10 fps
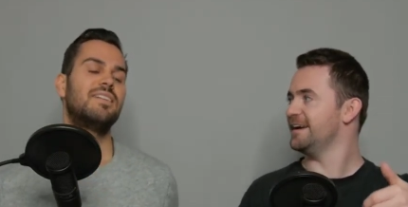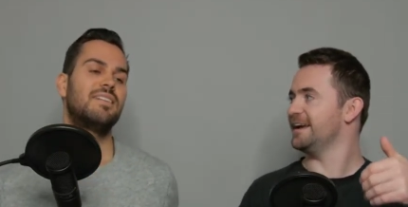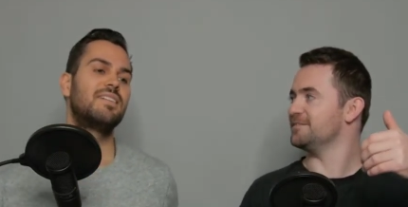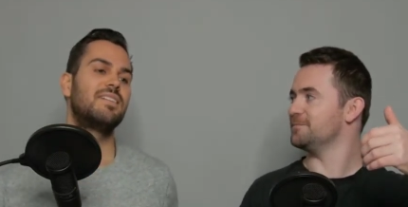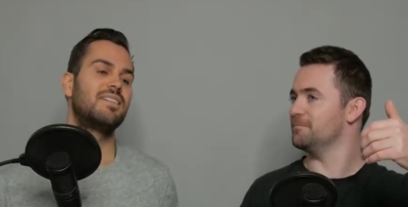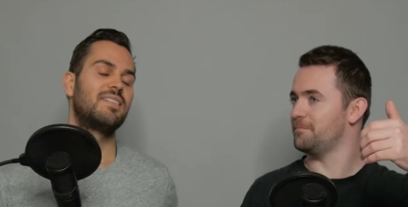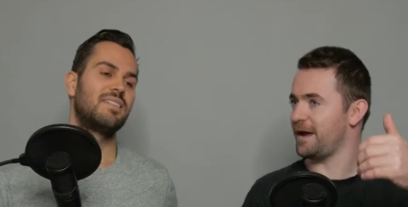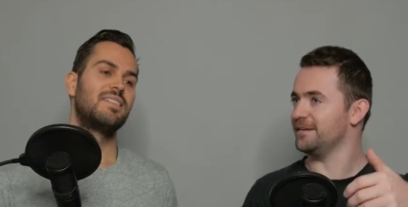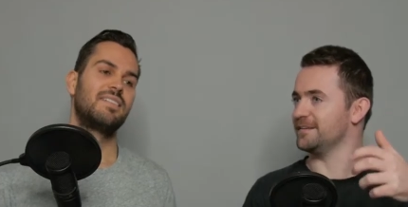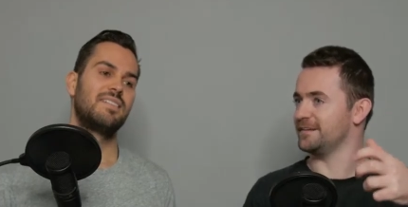Speaker 1: it's
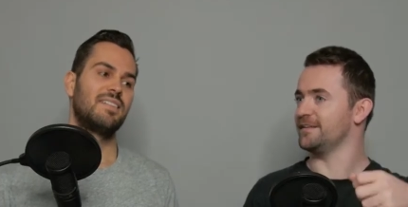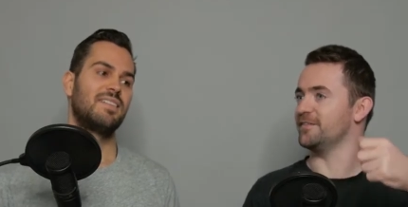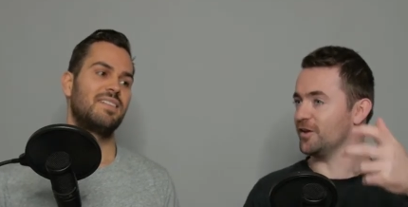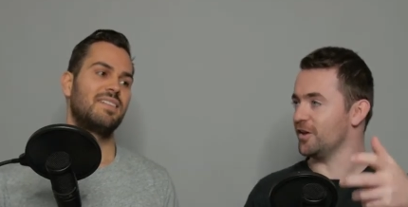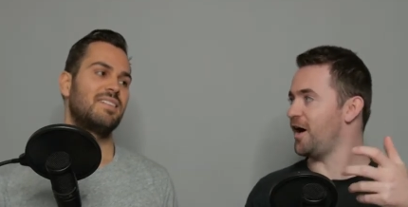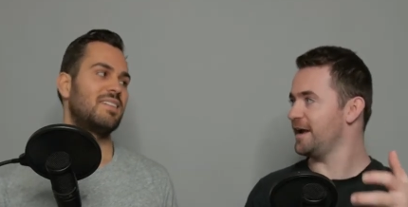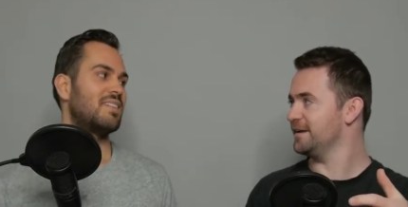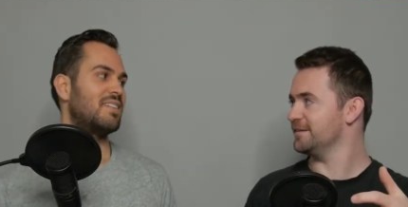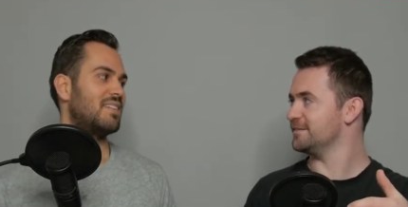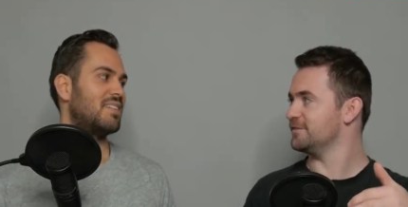basically the lie
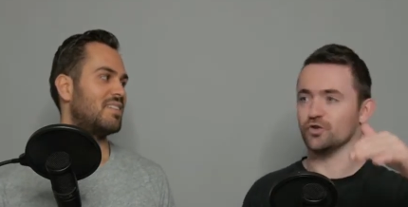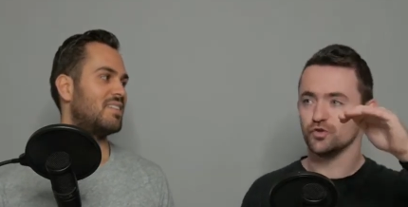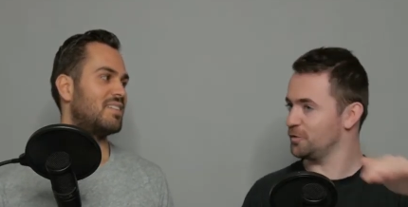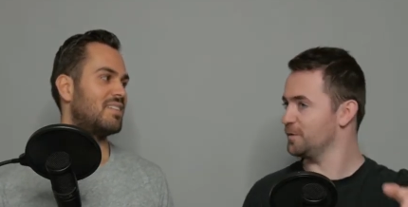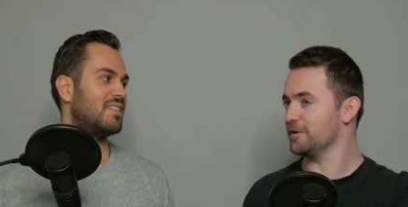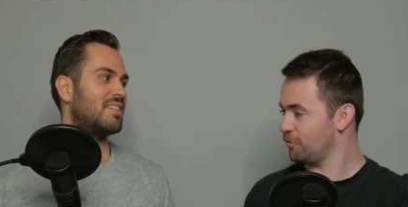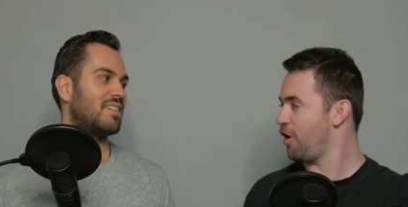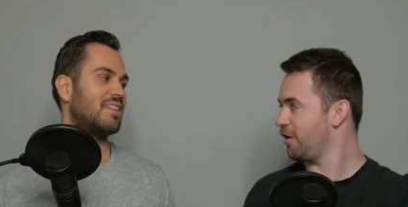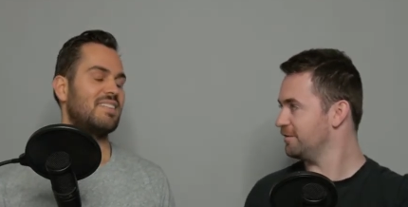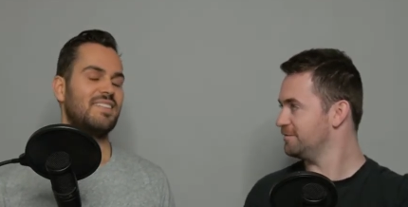is you're doing it
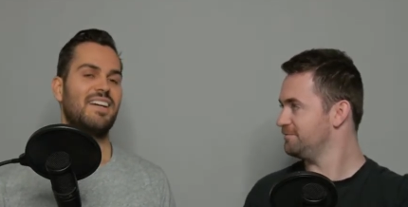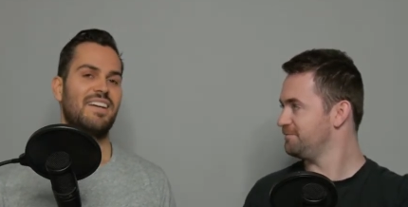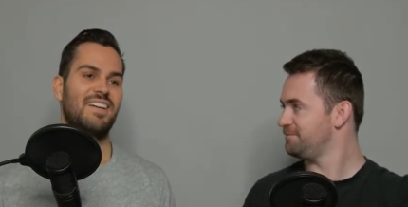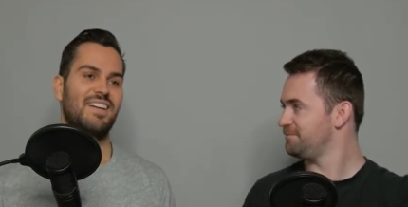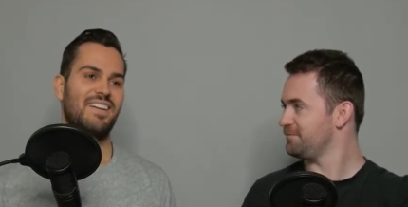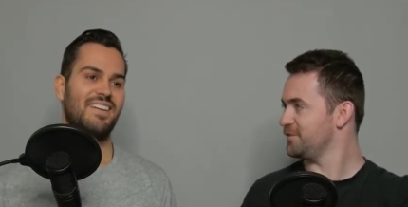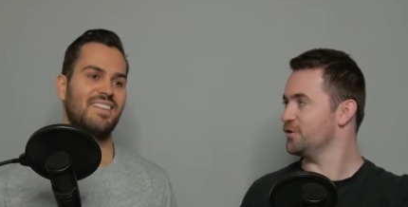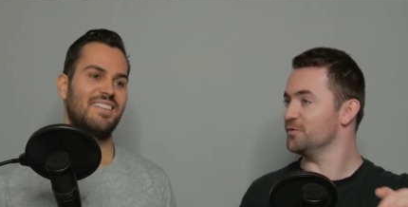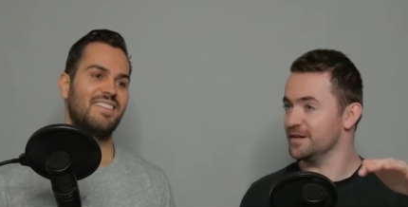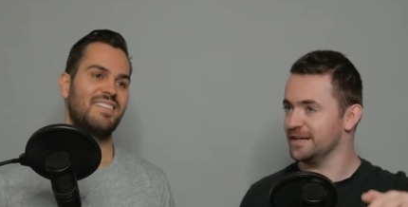wrong. Yeah, yeah, yeah,
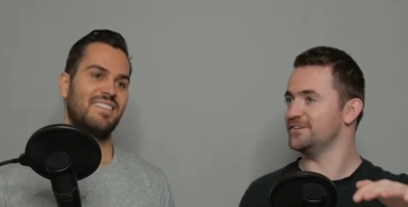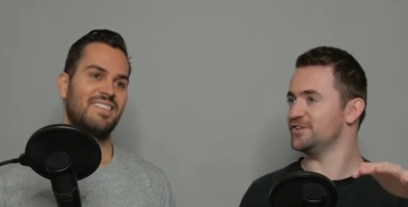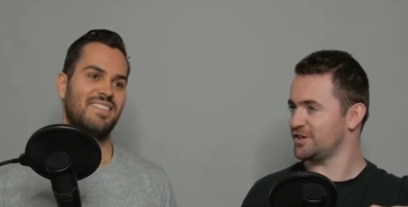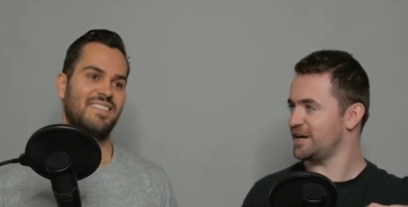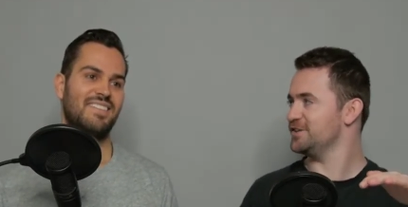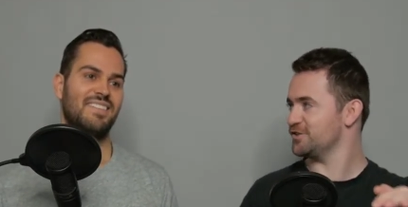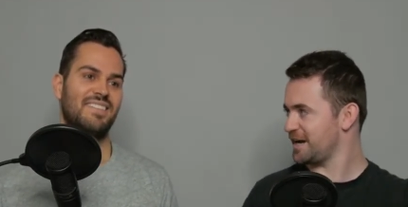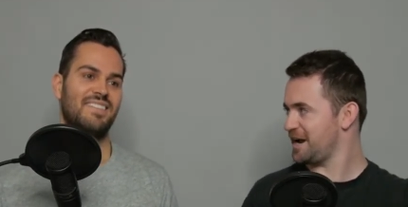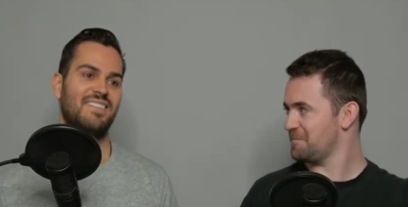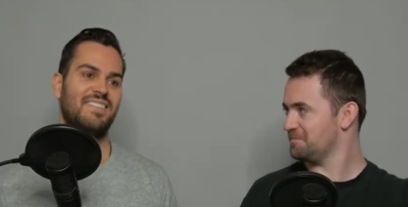you need to change your
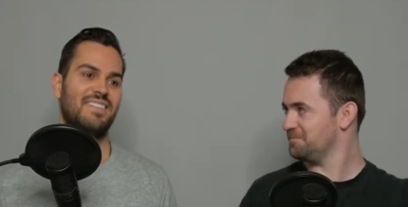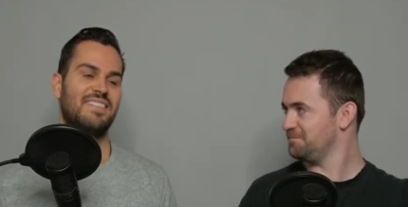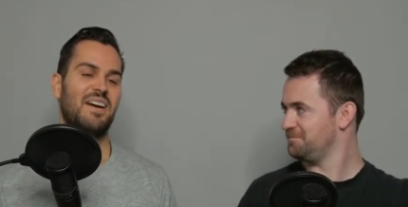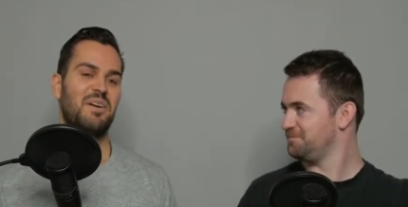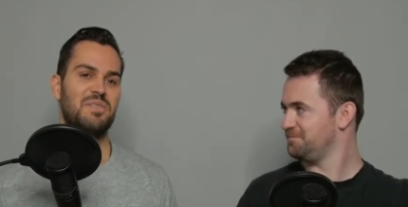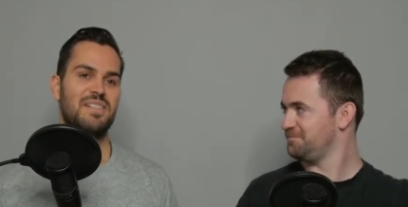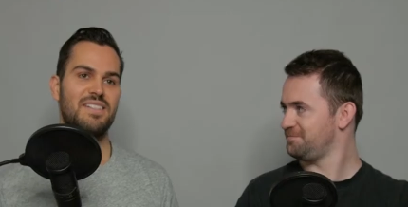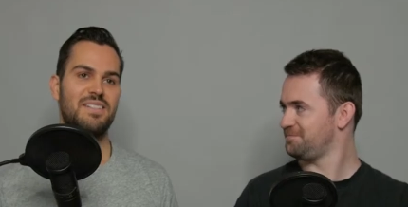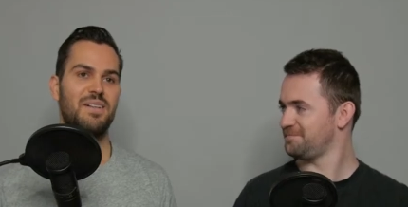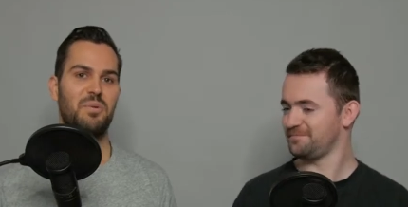game.
Speaker 2: Yeah, I was
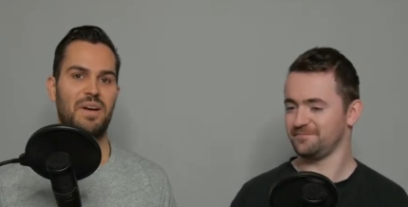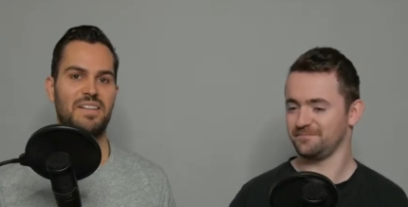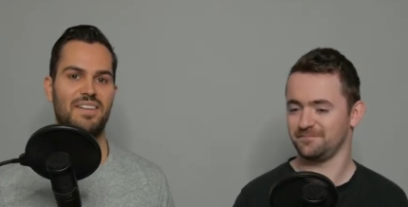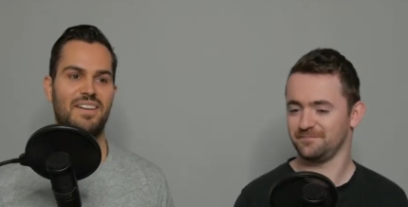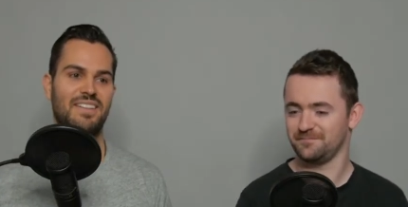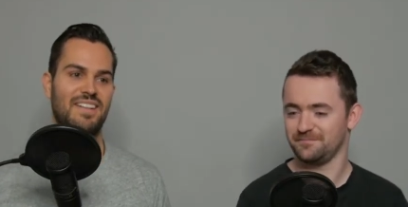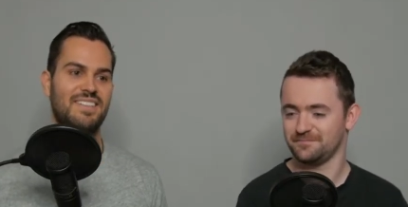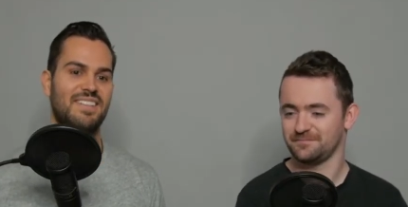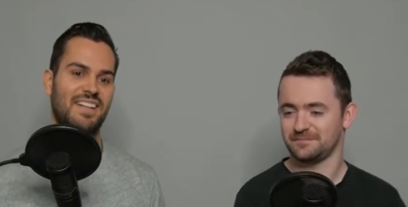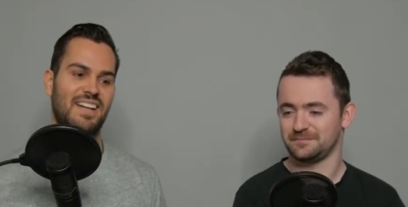listening to Wayne Dyer
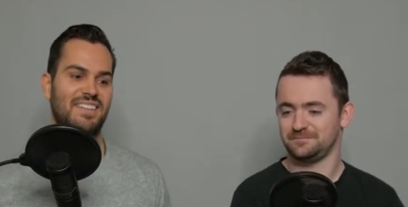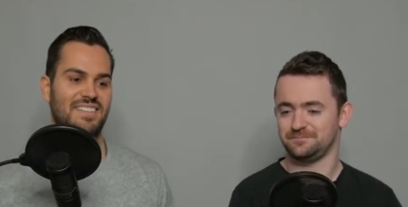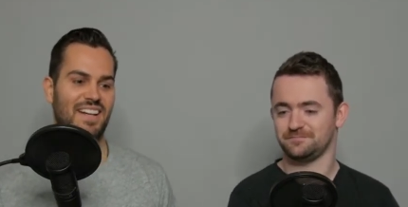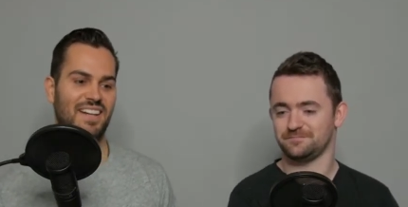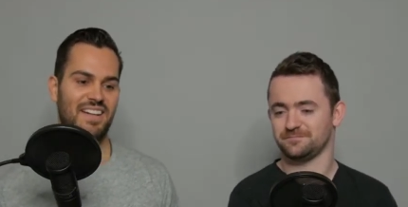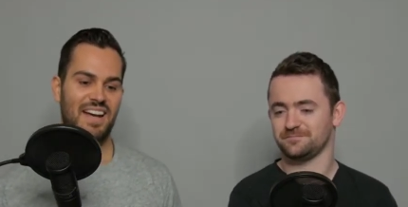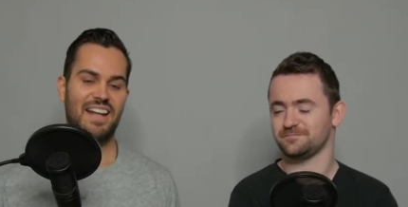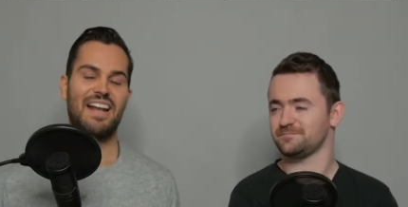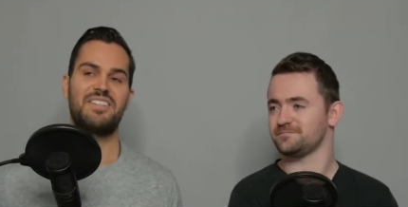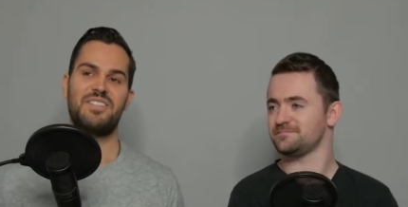yesterday, and he had this an-
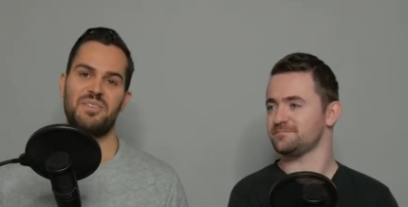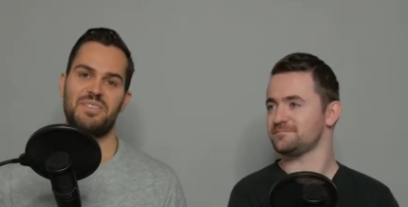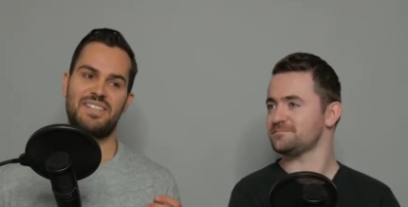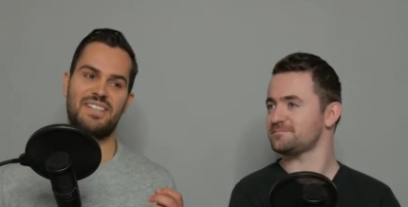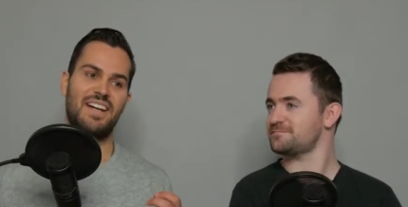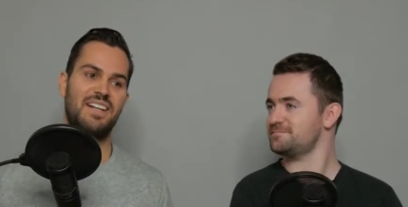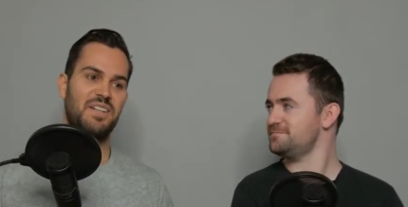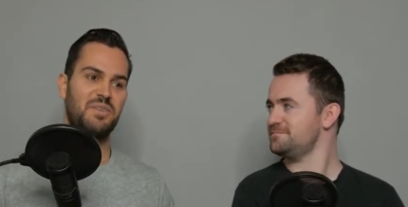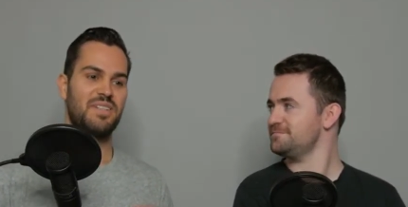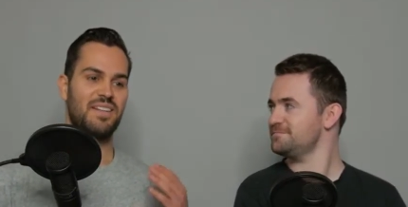analogy of this
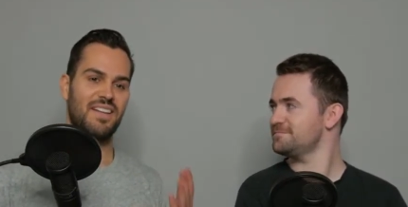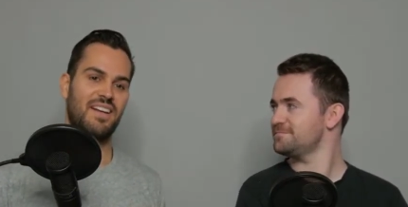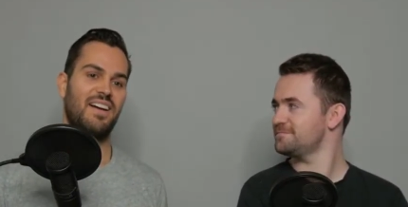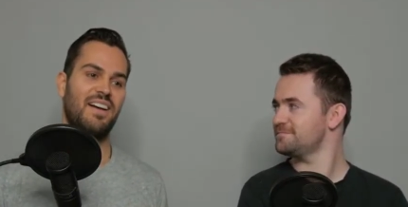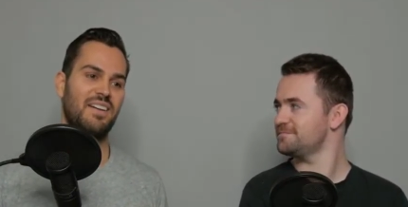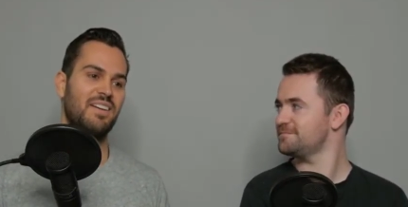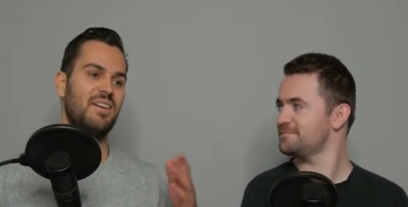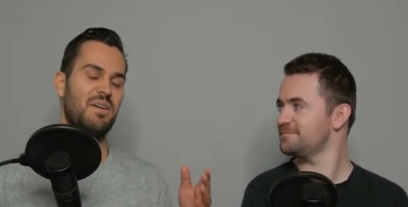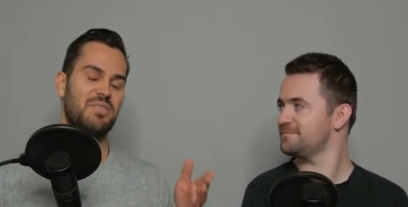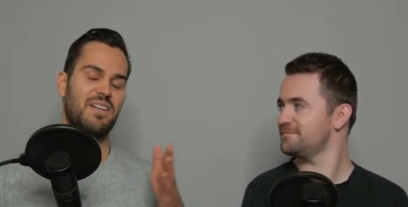lady who said that like
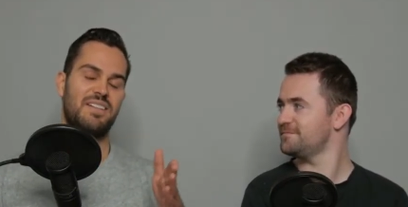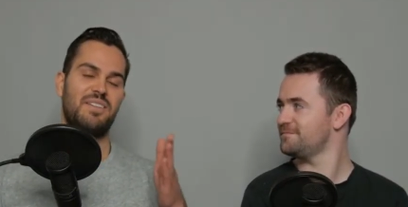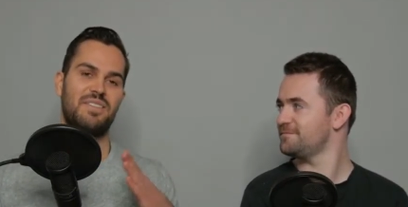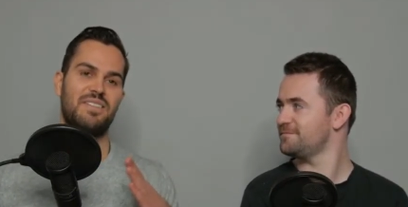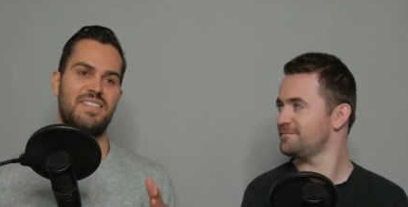it was like the different